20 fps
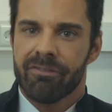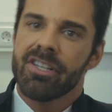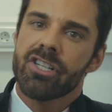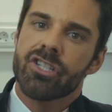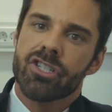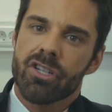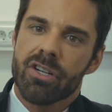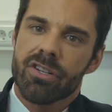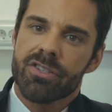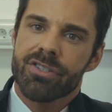
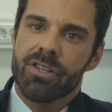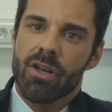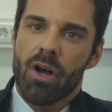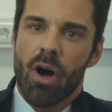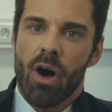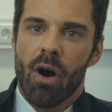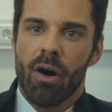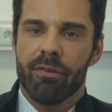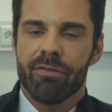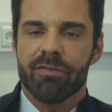features
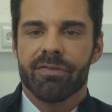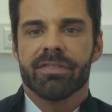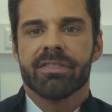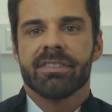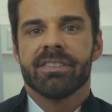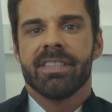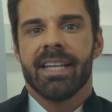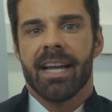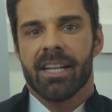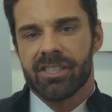of
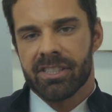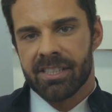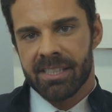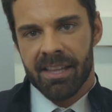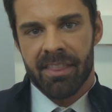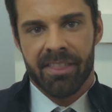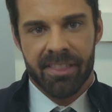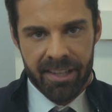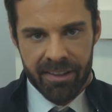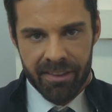the
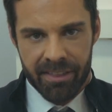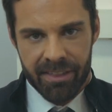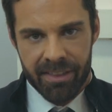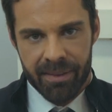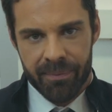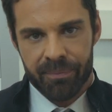adjacent teeth.